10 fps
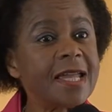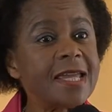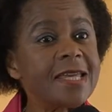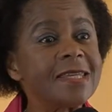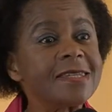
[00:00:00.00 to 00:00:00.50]

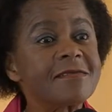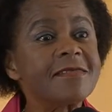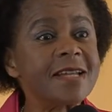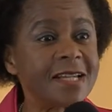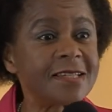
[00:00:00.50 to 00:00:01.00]
is
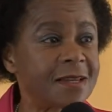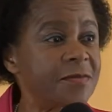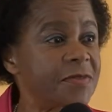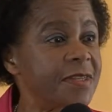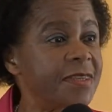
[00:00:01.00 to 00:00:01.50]
really
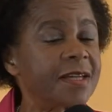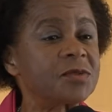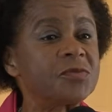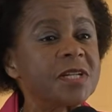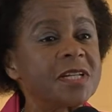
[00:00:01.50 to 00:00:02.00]
something
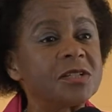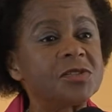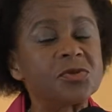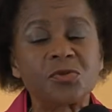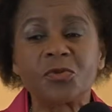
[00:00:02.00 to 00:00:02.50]
that we
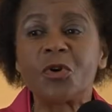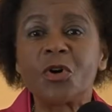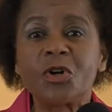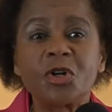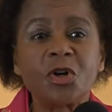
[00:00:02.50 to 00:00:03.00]
need to
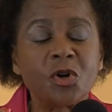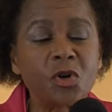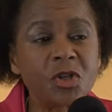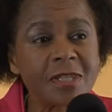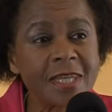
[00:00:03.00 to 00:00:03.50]

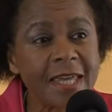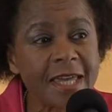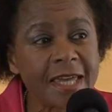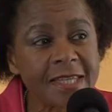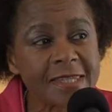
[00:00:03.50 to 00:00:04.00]

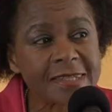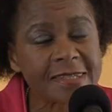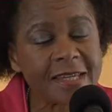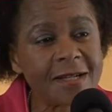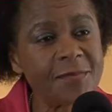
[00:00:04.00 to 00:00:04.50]

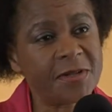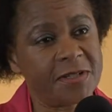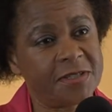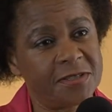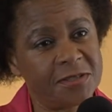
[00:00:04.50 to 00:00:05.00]

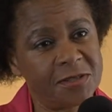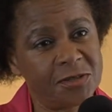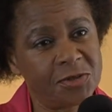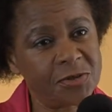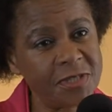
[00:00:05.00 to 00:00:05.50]
celebrate.
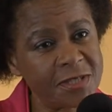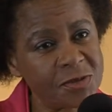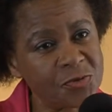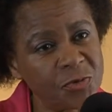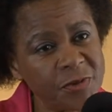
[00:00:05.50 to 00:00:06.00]
During
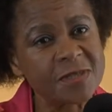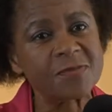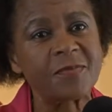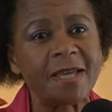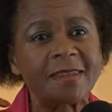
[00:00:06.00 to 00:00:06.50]
this Women's
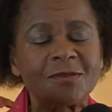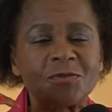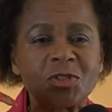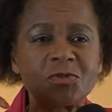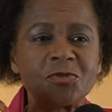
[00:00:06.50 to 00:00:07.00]
Month,
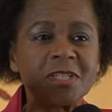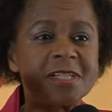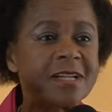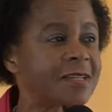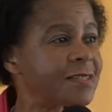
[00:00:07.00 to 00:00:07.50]
we shouldn't
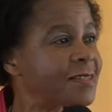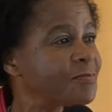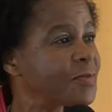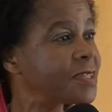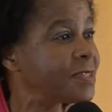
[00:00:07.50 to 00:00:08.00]

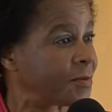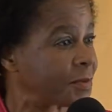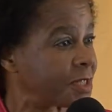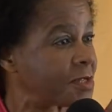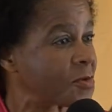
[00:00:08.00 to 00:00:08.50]
just be
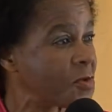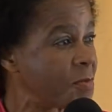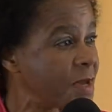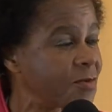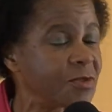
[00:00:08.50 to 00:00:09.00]
celebrating
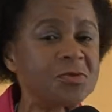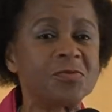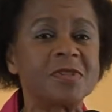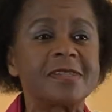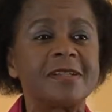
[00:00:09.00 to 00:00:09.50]
women, we should
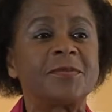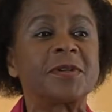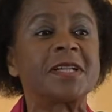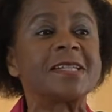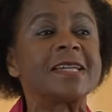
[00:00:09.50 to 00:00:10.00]
be
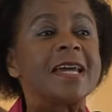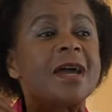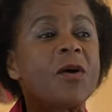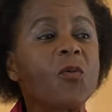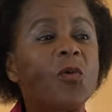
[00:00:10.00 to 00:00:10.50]
celebrating
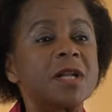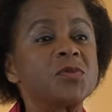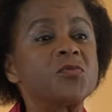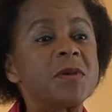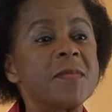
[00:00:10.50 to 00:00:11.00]
what
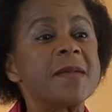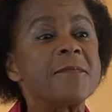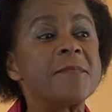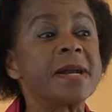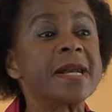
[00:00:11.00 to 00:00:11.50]

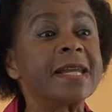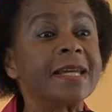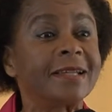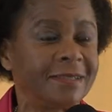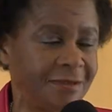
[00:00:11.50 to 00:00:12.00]
women
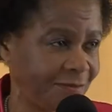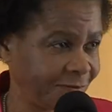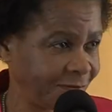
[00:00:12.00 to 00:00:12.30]
bring